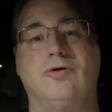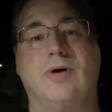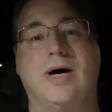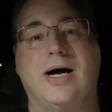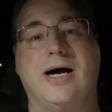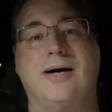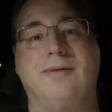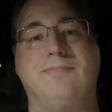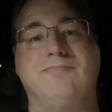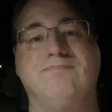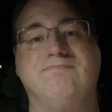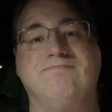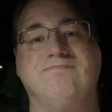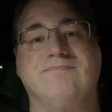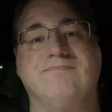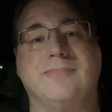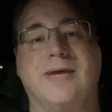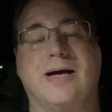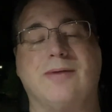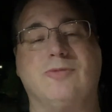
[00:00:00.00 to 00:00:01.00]
um,
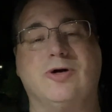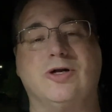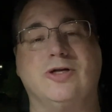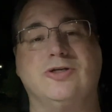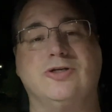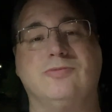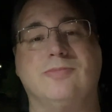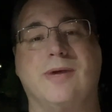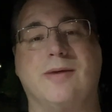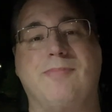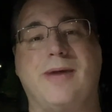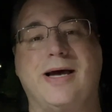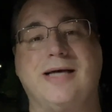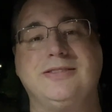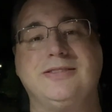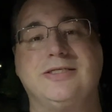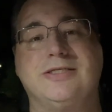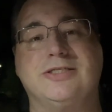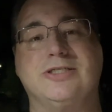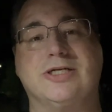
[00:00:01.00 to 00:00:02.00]
I'm going to do my
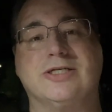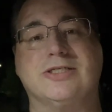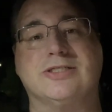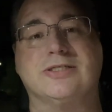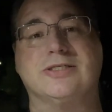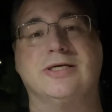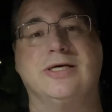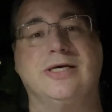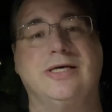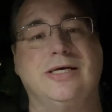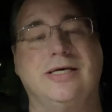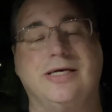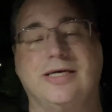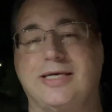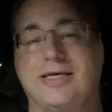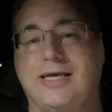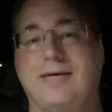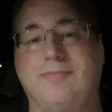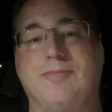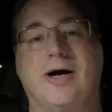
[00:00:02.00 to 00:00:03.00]
best to just
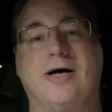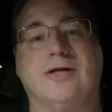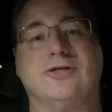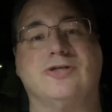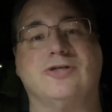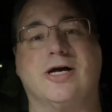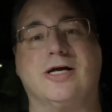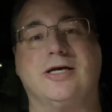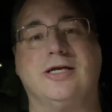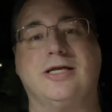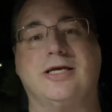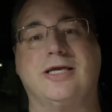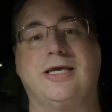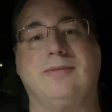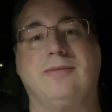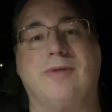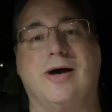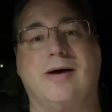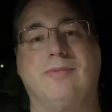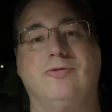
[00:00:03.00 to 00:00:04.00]
keep on trucking and
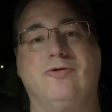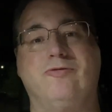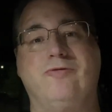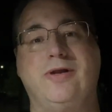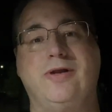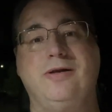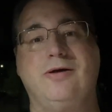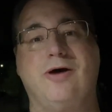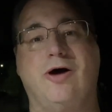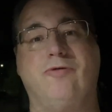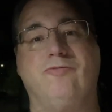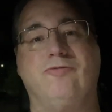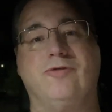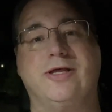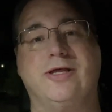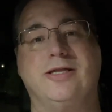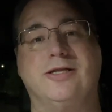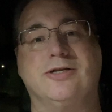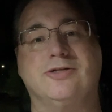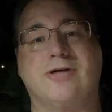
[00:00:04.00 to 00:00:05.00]
keep on moving.
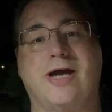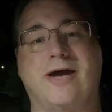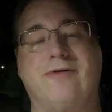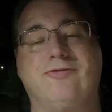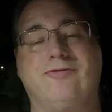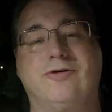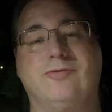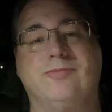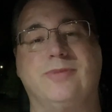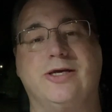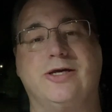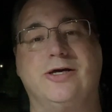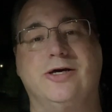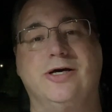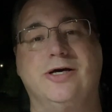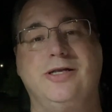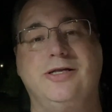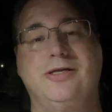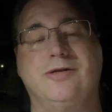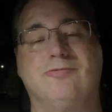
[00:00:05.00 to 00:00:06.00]
Hopefully the traffic will be
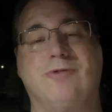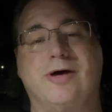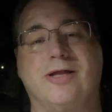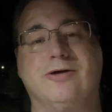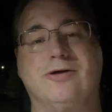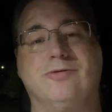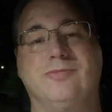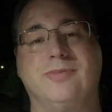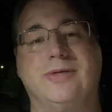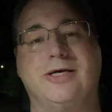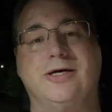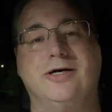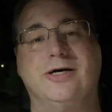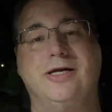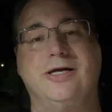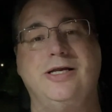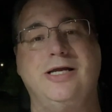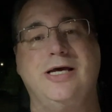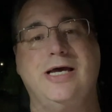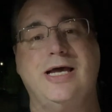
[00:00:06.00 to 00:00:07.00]
good and the weather will be
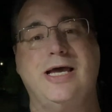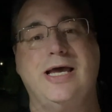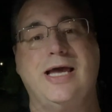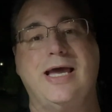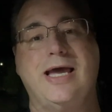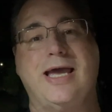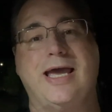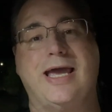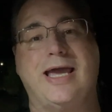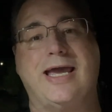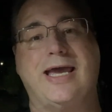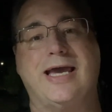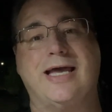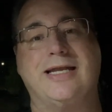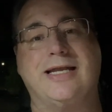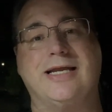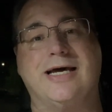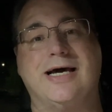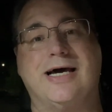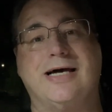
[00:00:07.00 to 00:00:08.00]
good.
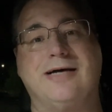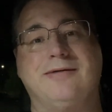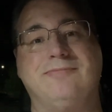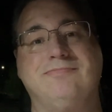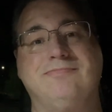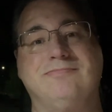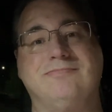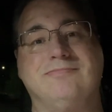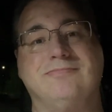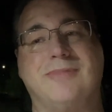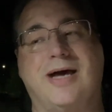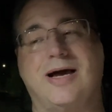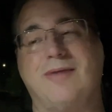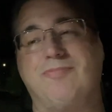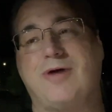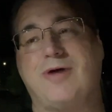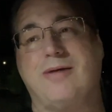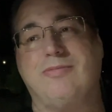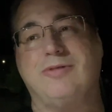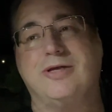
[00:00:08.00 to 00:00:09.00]
And uh, I'll
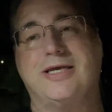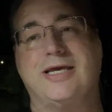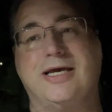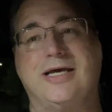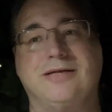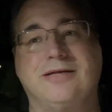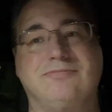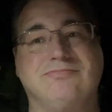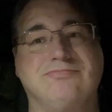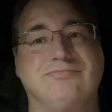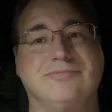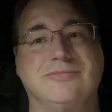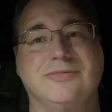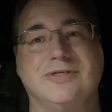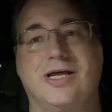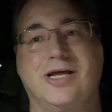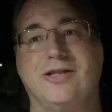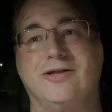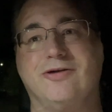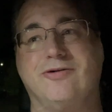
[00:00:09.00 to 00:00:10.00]
probably get
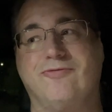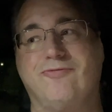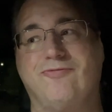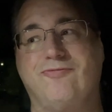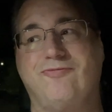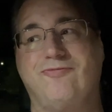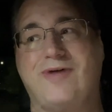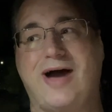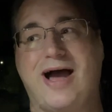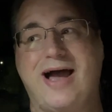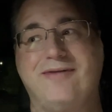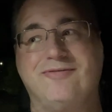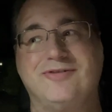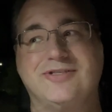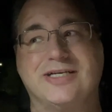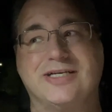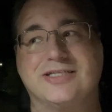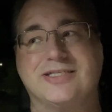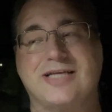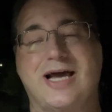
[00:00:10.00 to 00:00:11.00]
another five,
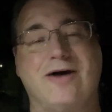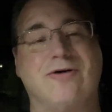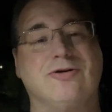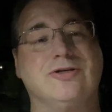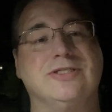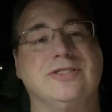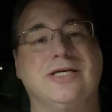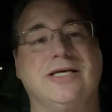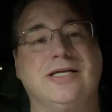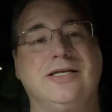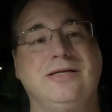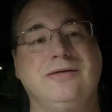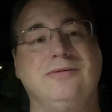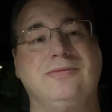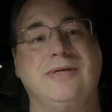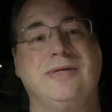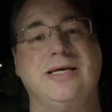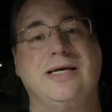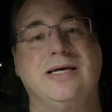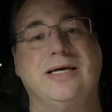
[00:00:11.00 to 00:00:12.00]
six hours in,
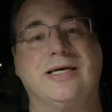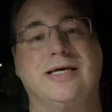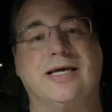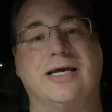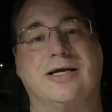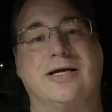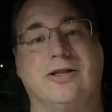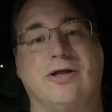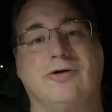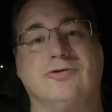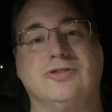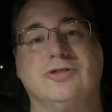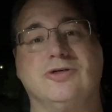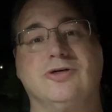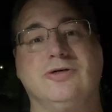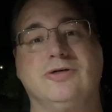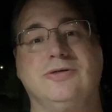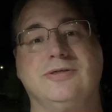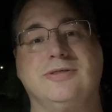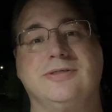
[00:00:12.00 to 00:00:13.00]
get
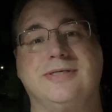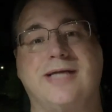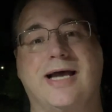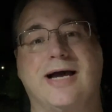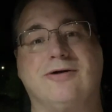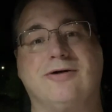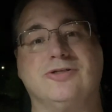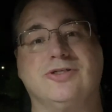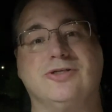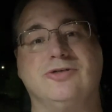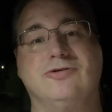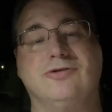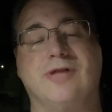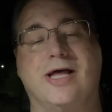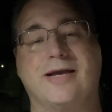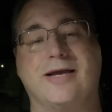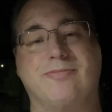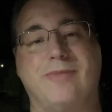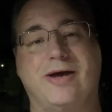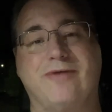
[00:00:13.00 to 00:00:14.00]
closer down to
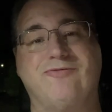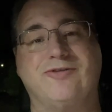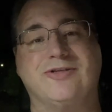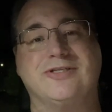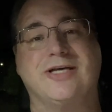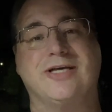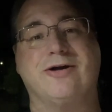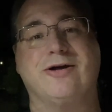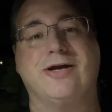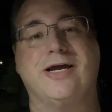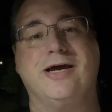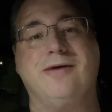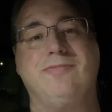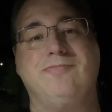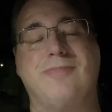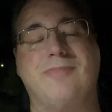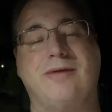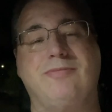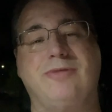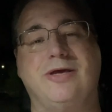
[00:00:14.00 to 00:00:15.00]
like Memphis area,
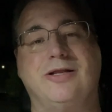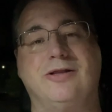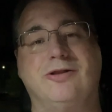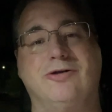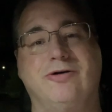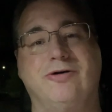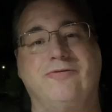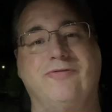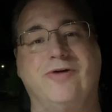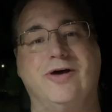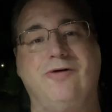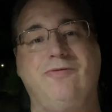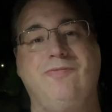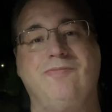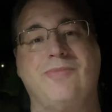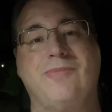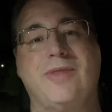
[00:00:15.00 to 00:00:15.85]
maybe Louisville.